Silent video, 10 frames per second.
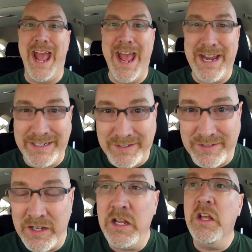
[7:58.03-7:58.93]

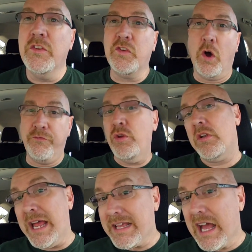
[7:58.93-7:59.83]
eggs. So if you like